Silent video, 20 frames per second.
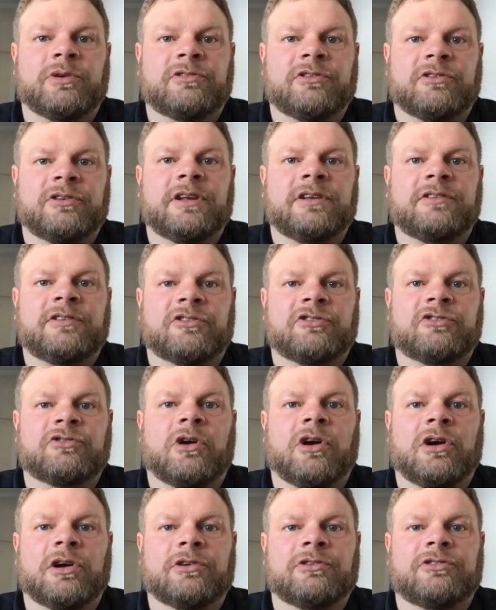It's a
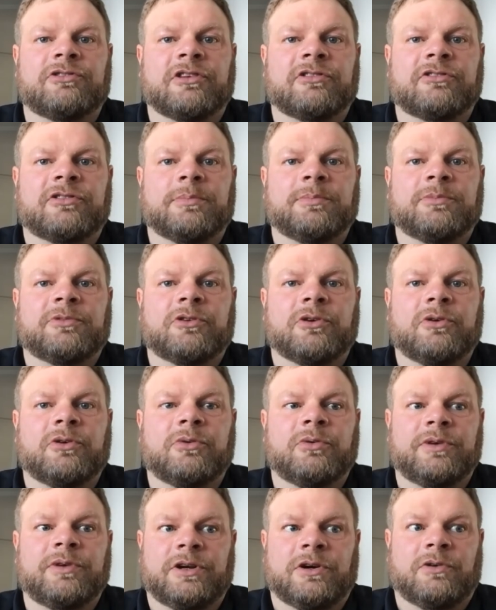stronger system.
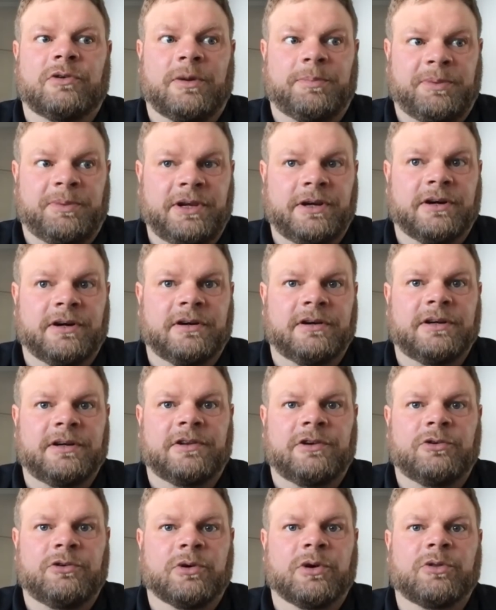So up here in
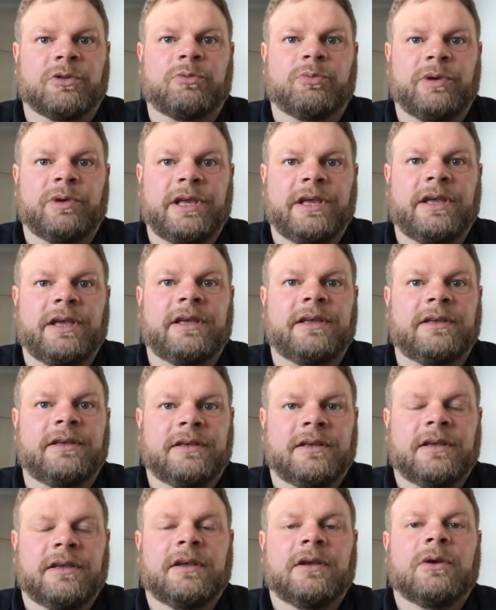the north we
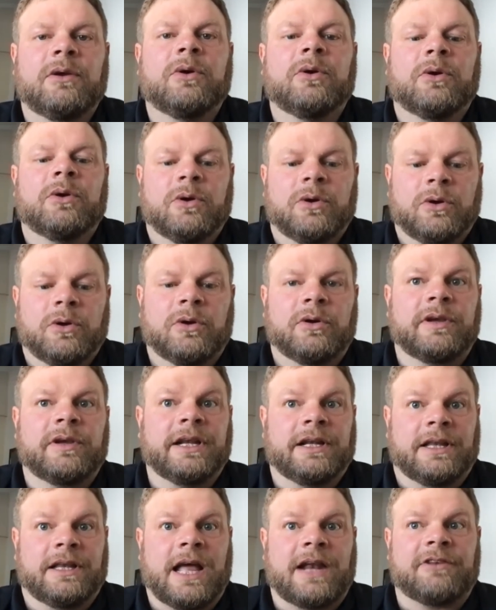
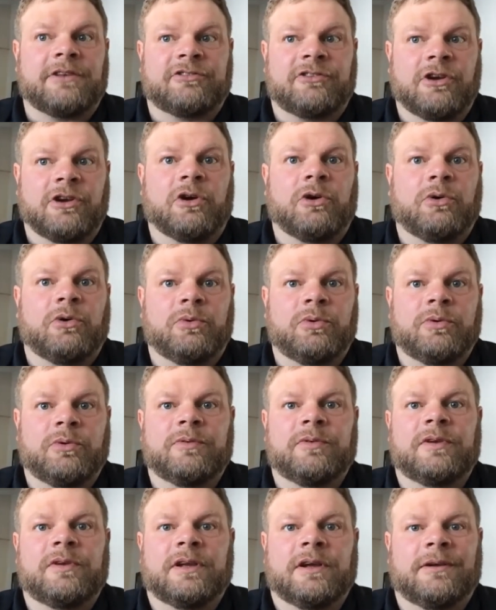get a lot of snow.
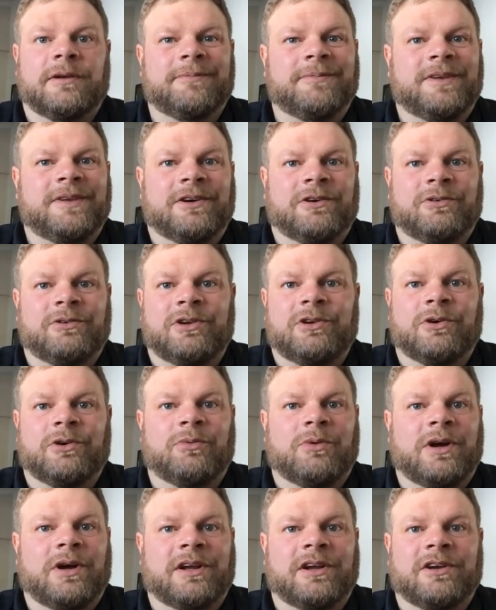You
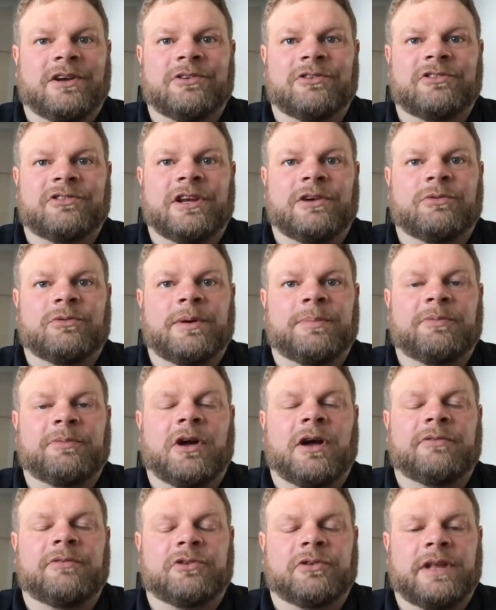don't want gutters getting ripped
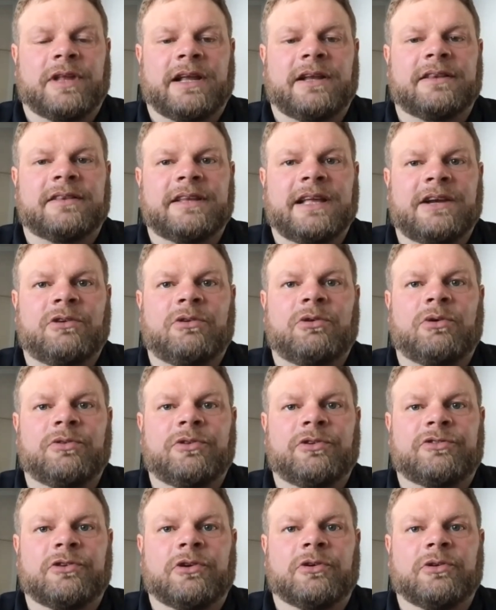off, so that'll hold
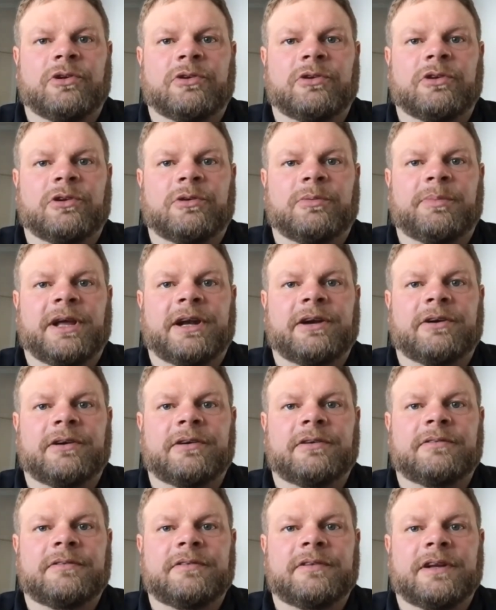the snow load a little better
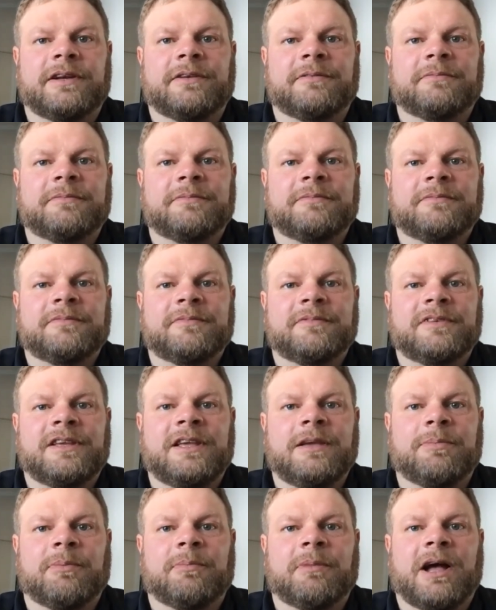and
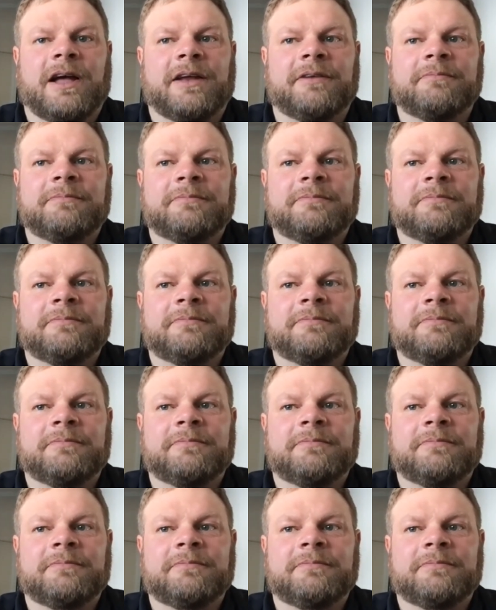keep them on.